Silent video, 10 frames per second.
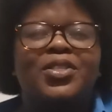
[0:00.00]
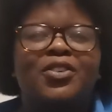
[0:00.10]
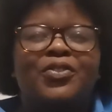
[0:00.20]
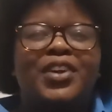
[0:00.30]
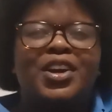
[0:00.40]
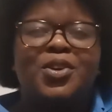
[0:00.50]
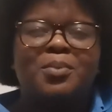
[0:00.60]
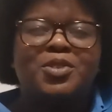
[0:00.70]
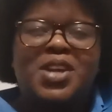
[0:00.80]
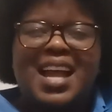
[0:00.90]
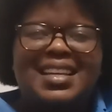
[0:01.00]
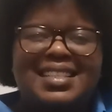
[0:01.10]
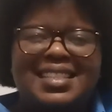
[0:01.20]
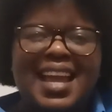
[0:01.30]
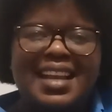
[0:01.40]
The freedom, do you
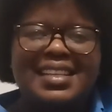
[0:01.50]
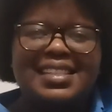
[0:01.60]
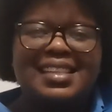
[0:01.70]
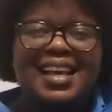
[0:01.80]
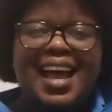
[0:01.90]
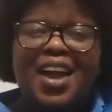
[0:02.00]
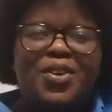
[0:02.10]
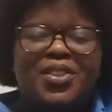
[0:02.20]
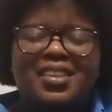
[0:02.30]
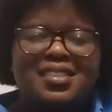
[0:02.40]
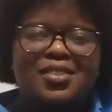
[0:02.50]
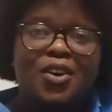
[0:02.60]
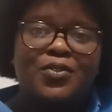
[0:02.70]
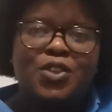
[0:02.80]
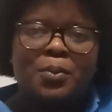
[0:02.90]
understand? I know this is
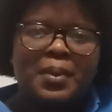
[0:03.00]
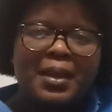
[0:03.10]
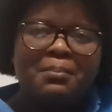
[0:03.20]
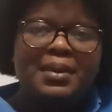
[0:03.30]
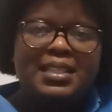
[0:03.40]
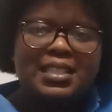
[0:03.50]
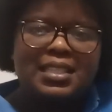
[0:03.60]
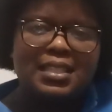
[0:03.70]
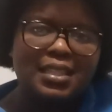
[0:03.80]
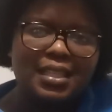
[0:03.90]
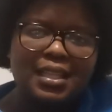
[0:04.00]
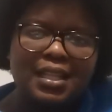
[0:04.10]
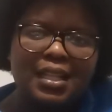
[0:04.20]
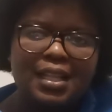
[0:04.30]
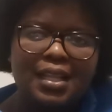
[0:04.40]
off topic, but
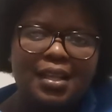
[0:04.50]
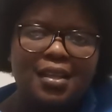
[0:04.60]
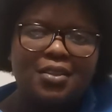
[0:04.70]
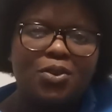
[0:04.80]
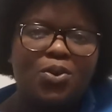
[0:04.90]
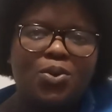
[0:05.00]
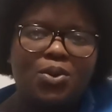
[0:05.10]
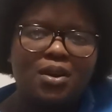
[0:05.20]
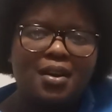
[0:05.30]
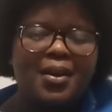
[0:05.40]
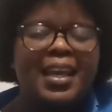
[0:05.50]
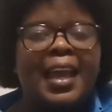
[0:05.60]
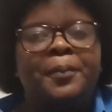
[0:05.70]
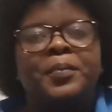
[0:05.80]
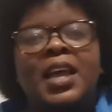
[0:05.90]
yo,
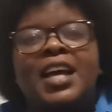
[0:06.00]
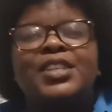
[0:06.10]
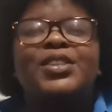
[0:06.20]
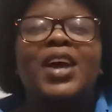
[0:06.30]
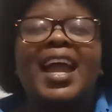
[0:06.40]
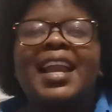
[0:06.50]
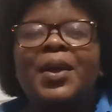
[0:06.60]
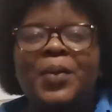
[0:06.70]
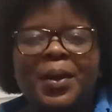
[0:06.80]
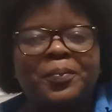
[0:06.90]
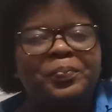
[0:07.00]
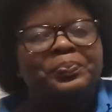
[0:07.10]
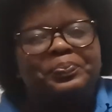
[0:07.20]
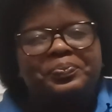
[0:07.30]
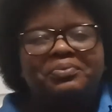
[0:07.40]
okay. So anyway,
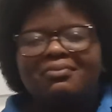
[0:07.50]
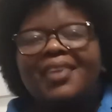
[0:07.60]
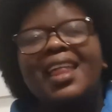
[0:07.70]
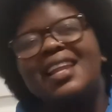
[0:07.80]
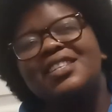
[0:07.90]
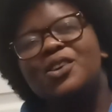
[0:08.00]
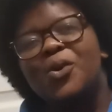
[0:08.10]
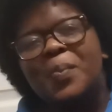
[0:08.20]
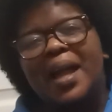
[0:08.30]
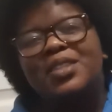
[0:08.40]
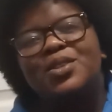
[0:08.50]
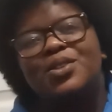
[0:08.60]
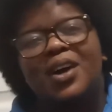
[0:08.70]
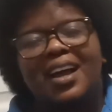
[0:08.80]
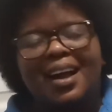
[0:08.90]
let's go back to
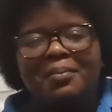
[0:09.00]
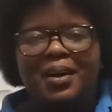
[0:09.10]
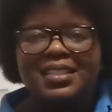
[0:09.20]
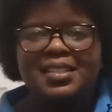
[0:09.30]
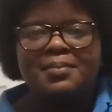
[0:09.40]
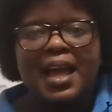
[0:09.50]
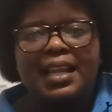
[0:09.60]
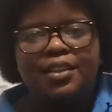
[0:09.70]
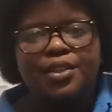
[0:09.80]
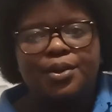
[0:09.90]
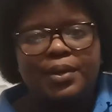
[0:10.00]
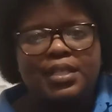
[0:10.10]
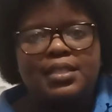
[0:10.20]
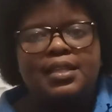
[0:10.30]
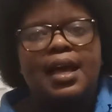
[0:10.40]
talking about smiling through it.